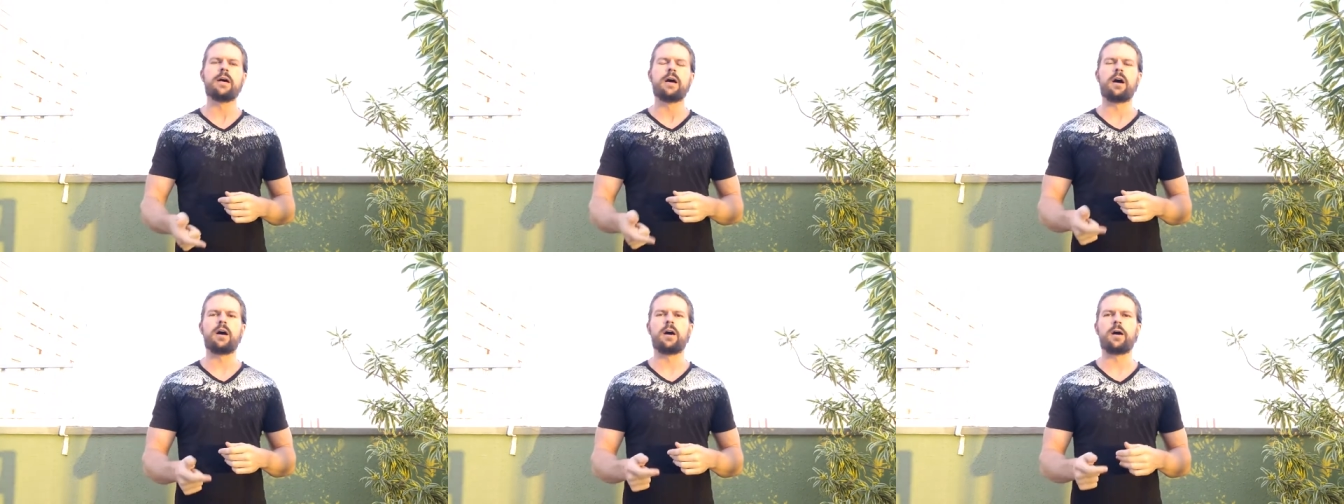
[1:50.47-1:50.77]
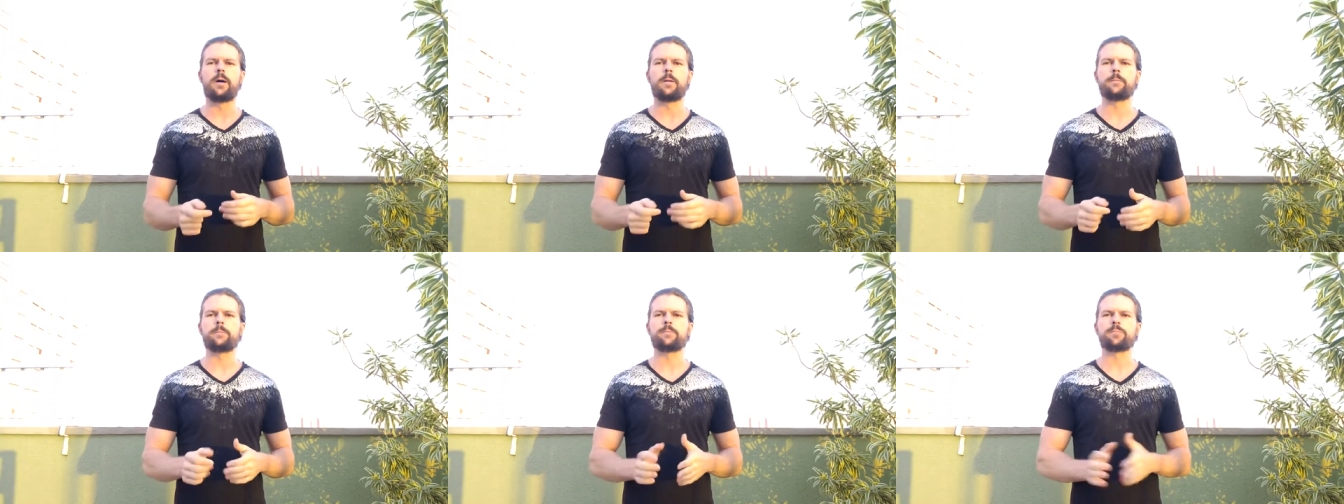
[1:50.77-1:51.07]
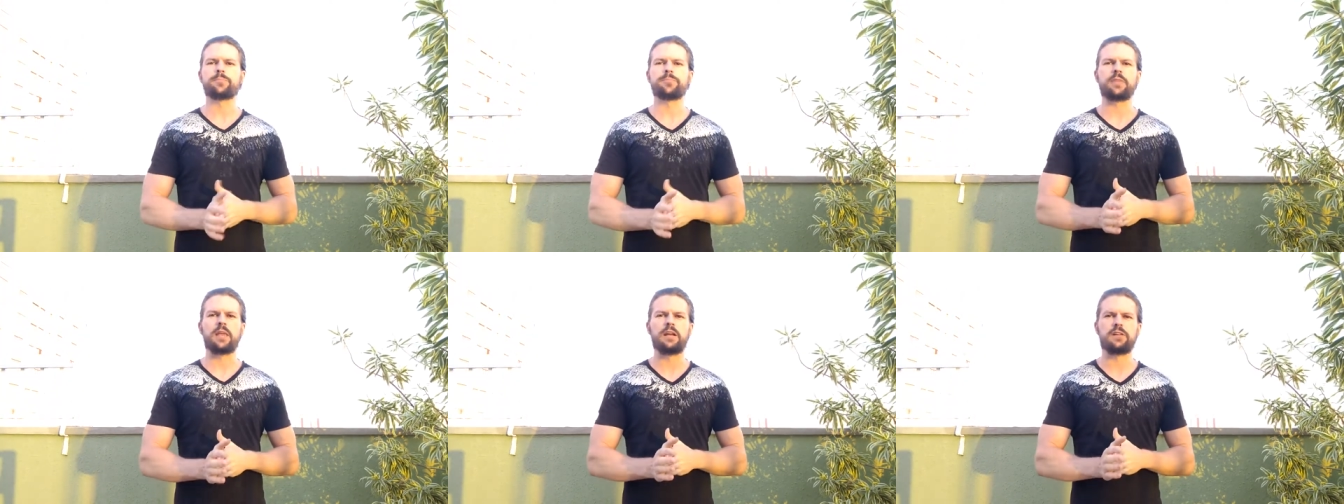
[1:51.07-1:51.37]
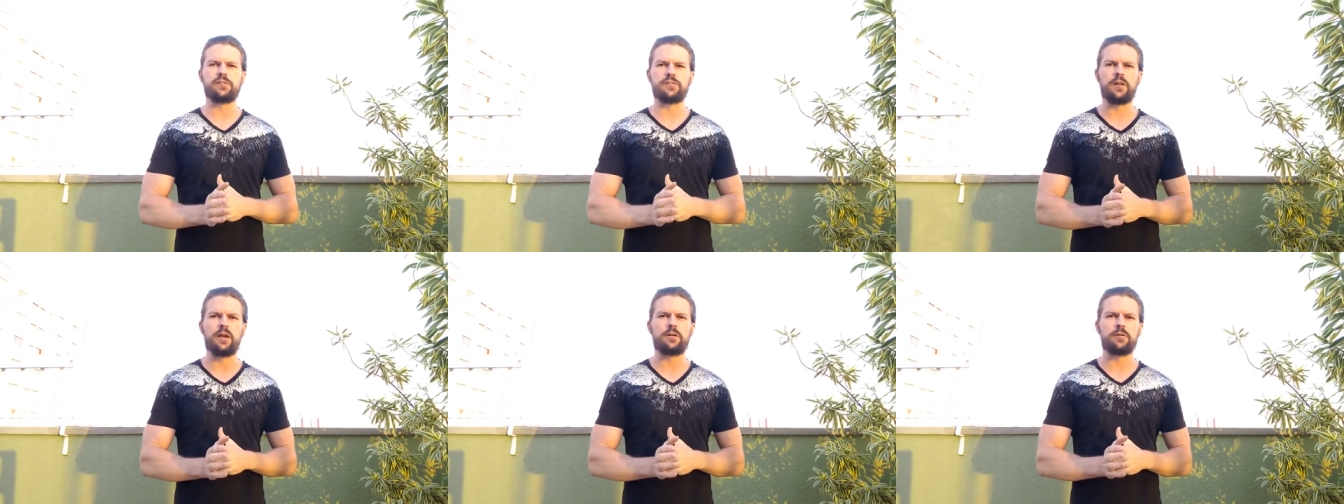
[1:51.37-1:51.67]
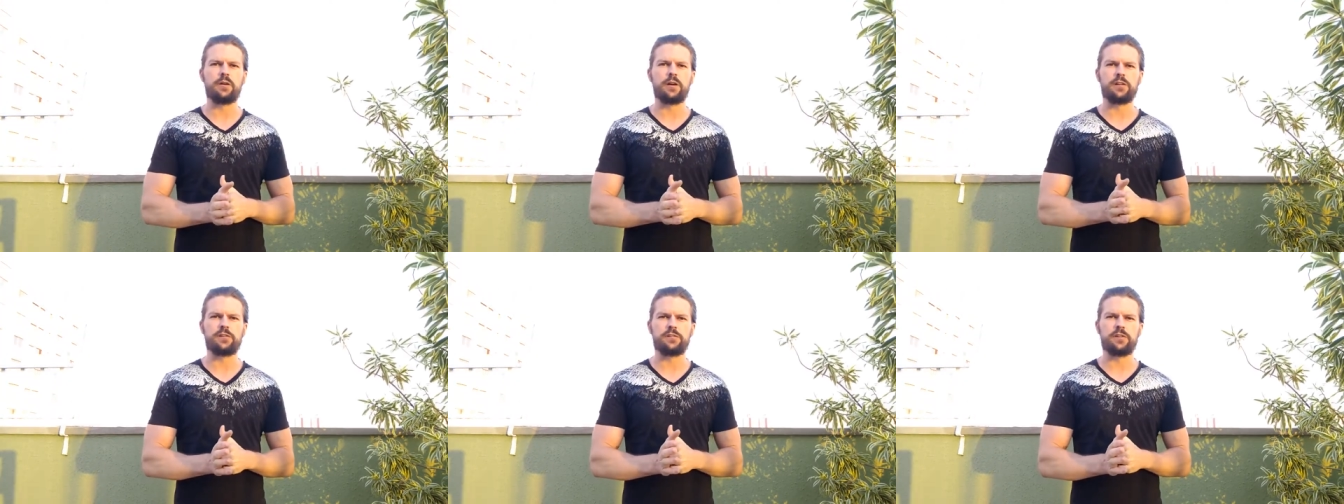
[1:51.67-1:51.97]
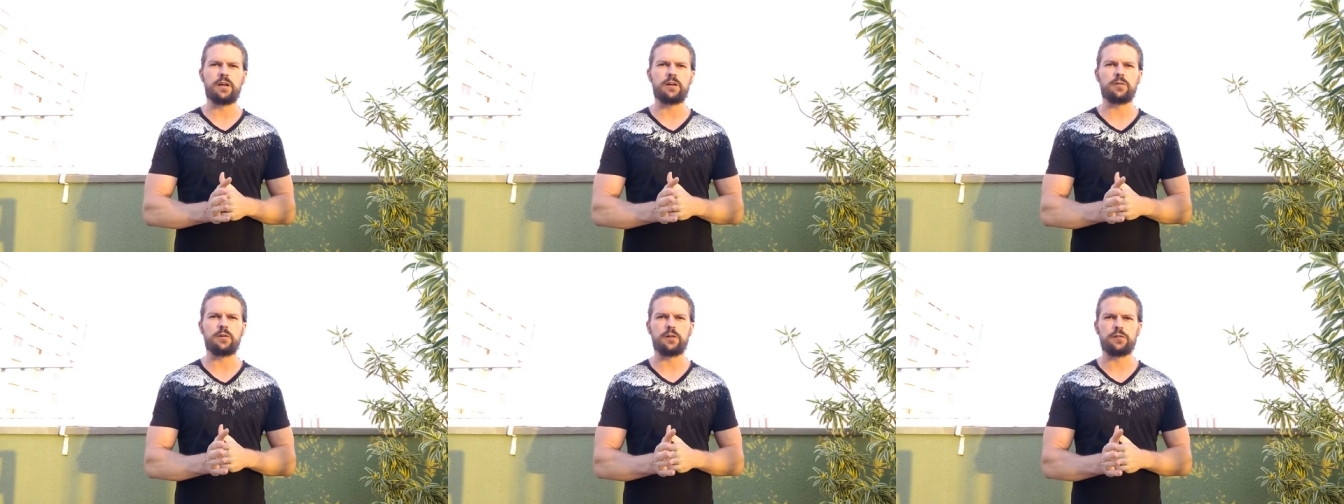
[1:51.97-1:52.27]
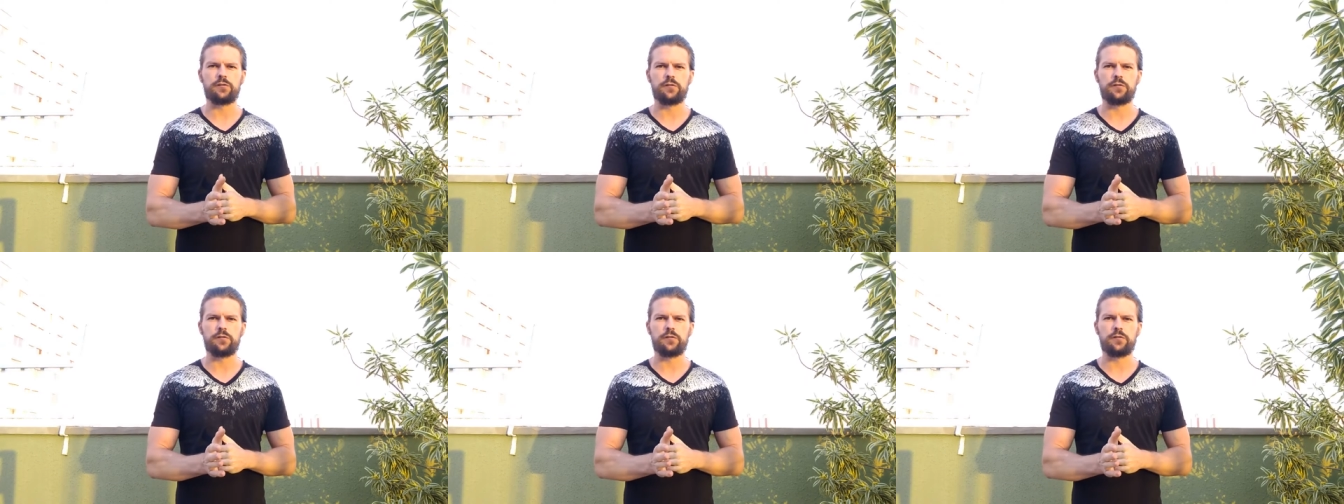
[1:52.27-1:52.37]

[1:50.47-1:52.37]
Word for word: um, et cetera, et cetera.